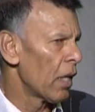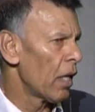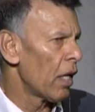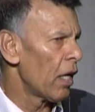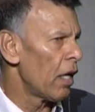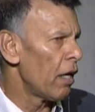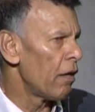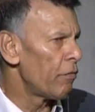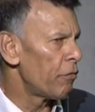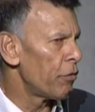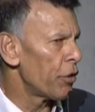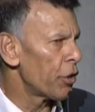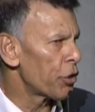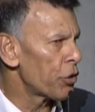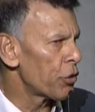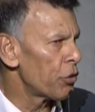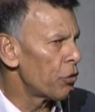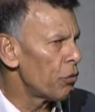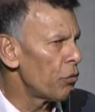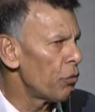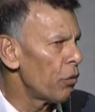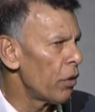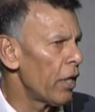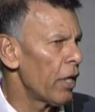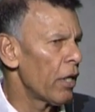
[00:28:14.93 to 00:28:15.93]
if we're
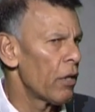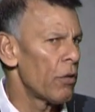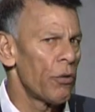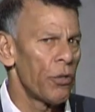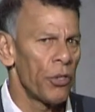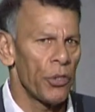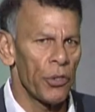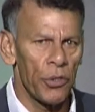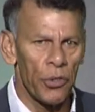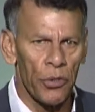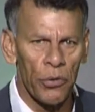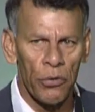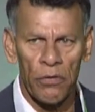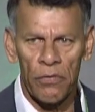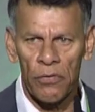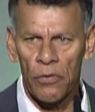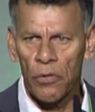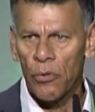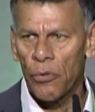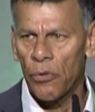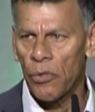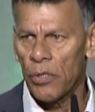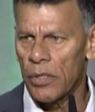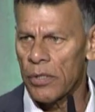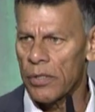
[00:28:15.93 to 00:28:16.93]
truly going to, of
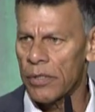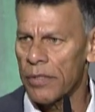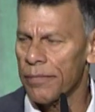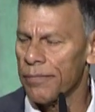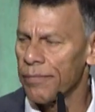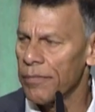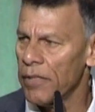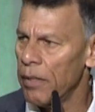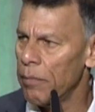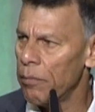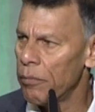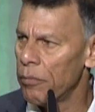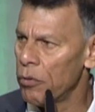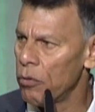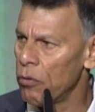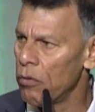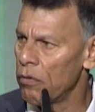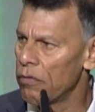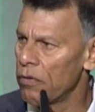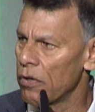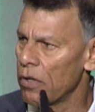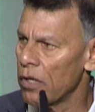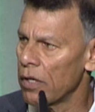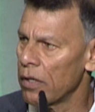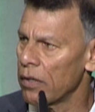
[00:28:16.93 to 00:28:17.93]
course,
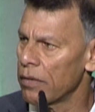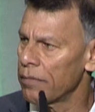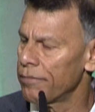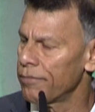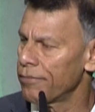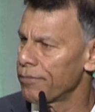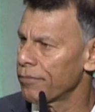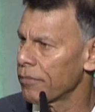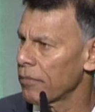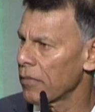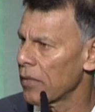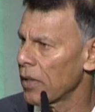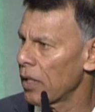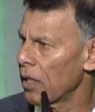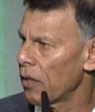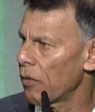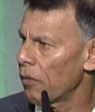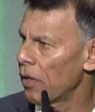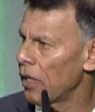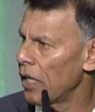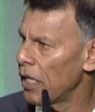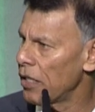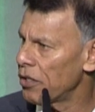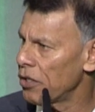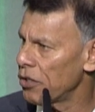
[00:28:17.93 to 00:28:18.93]
improve our
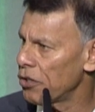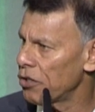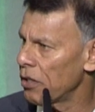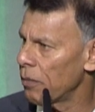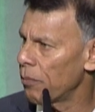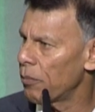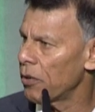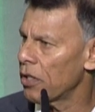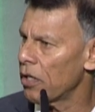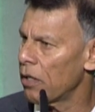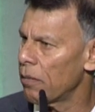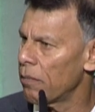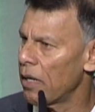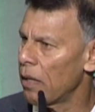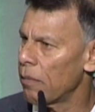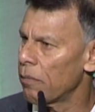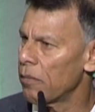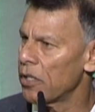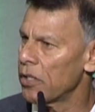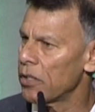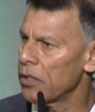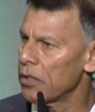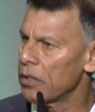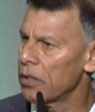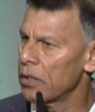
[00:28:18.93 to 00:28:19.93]
relationship with our
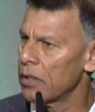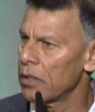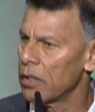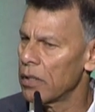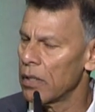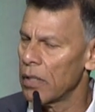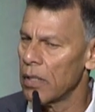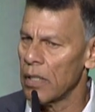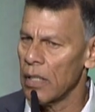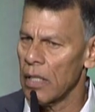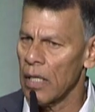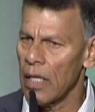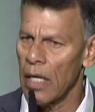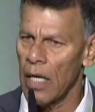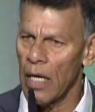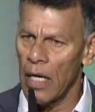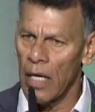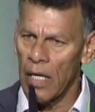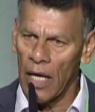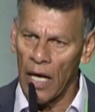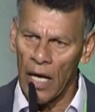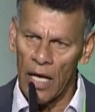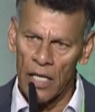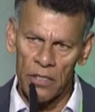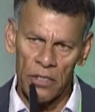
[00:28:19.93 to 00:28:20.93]
members, it
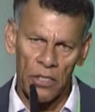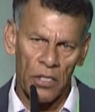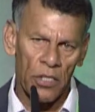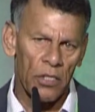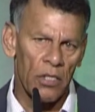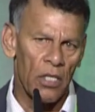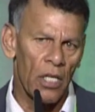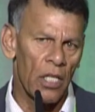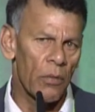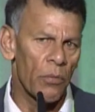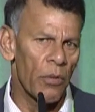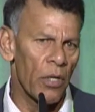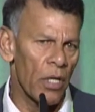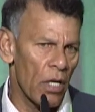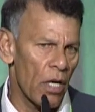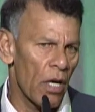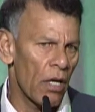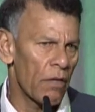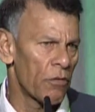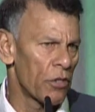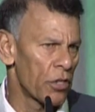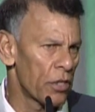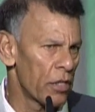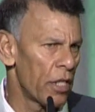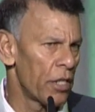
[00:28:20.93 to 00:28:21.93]
has to start with a
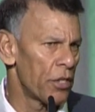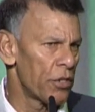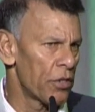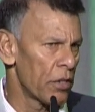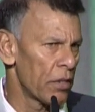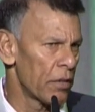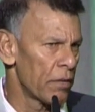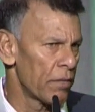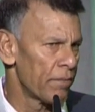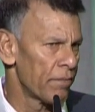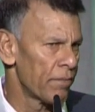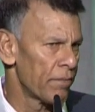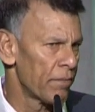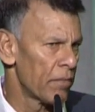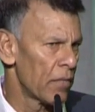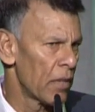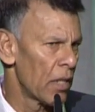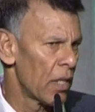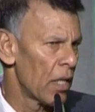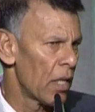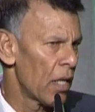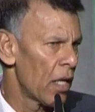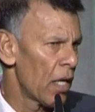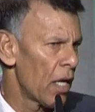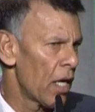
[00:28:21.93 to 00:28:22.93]
conversation.
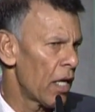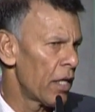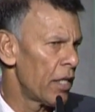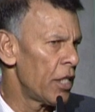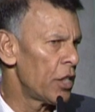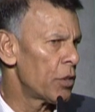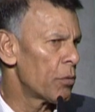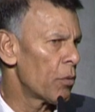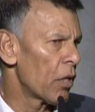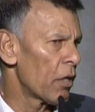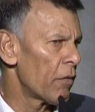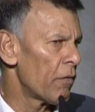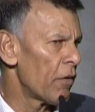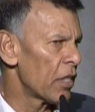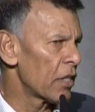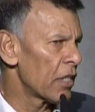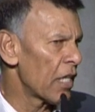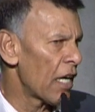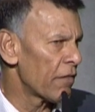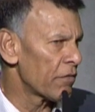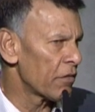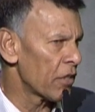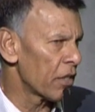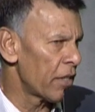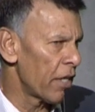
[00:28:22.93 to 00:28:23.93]
And each one of us
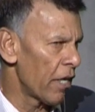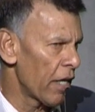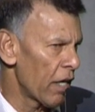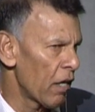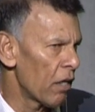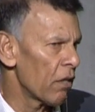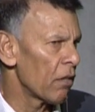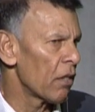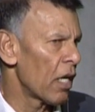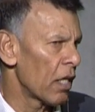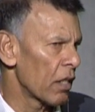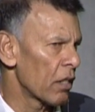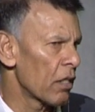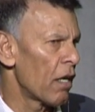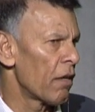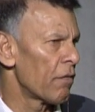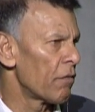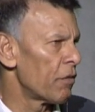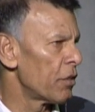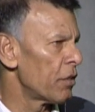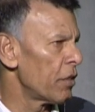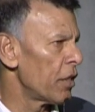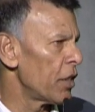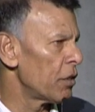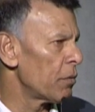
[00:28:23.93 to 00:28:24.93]
have to take on that
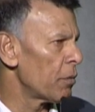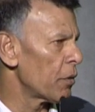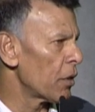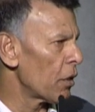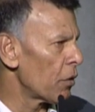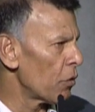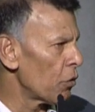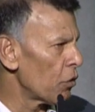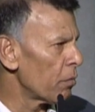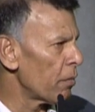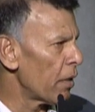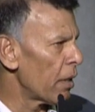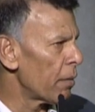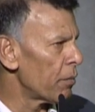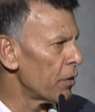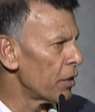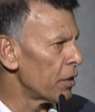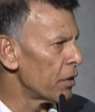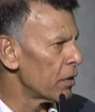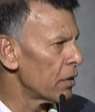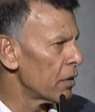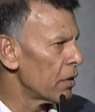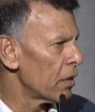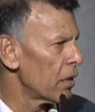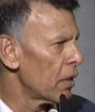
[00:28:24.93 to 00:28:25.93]
conversation with our own
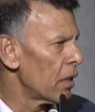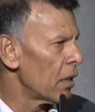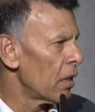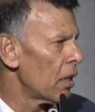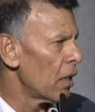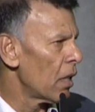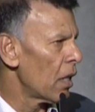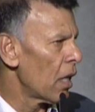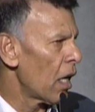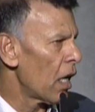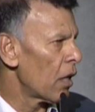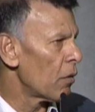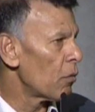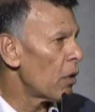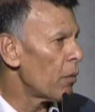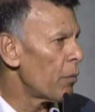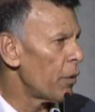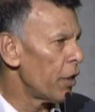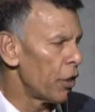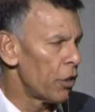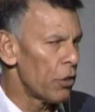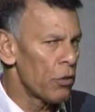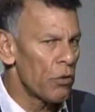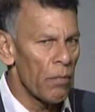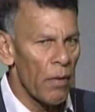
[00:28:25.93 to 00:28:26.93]
members. And when
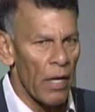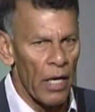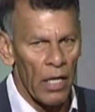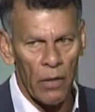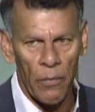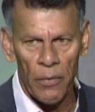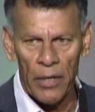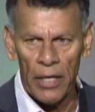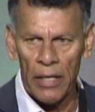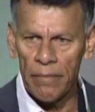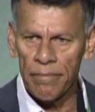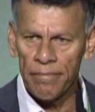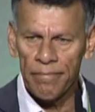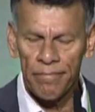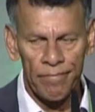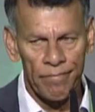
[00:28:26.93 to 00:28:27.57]
we do, by the way,